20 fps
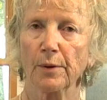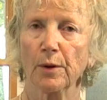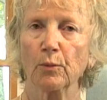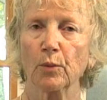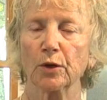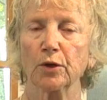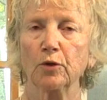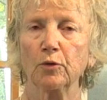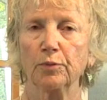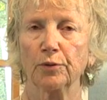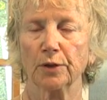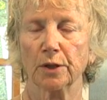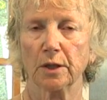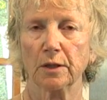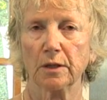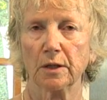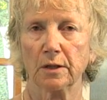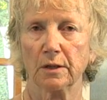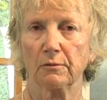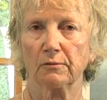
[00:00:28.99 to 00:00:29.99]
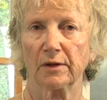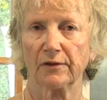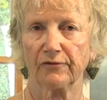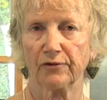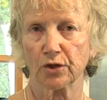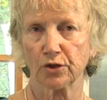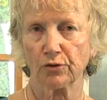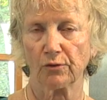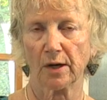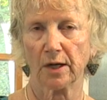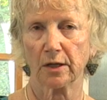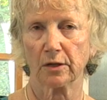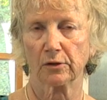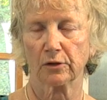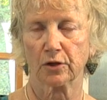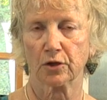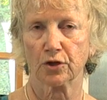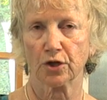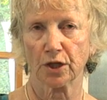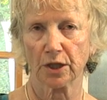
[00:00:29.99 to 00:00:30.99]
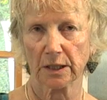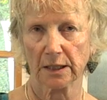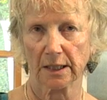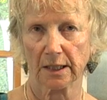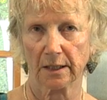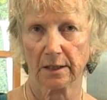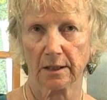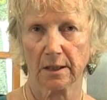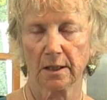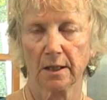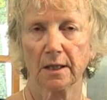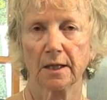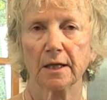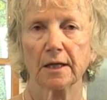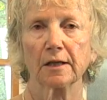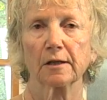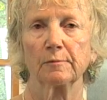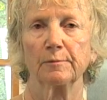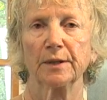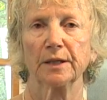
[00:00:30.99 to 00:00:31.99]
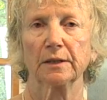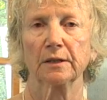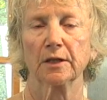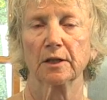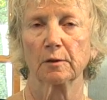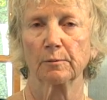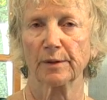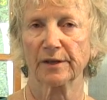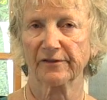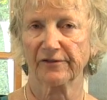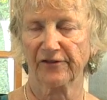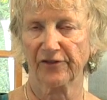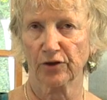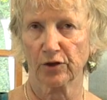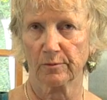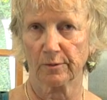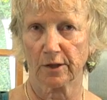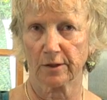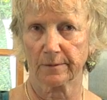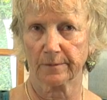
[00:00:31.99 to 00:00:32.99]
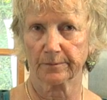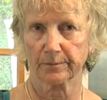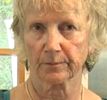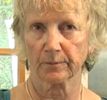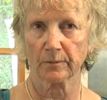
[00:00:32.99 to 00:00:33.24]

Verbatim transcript: but when you put it in the refrigerator to chill it, it'll be a little bit firmer,